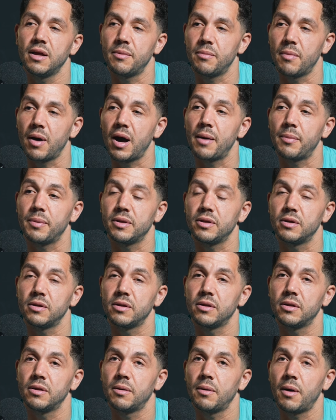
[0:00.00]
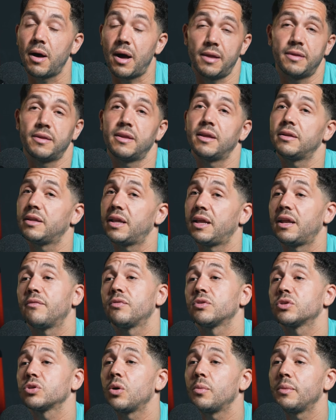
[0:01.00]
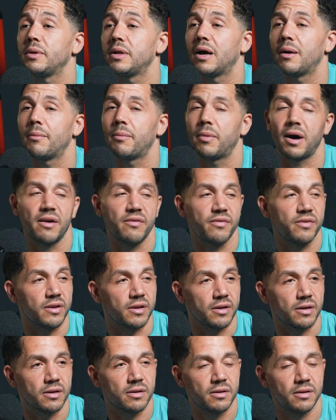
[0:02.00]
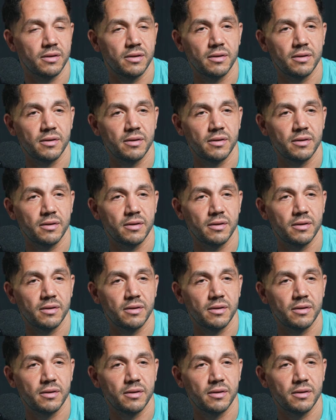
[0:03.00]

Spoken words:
In my opinion, they never told me that, but I think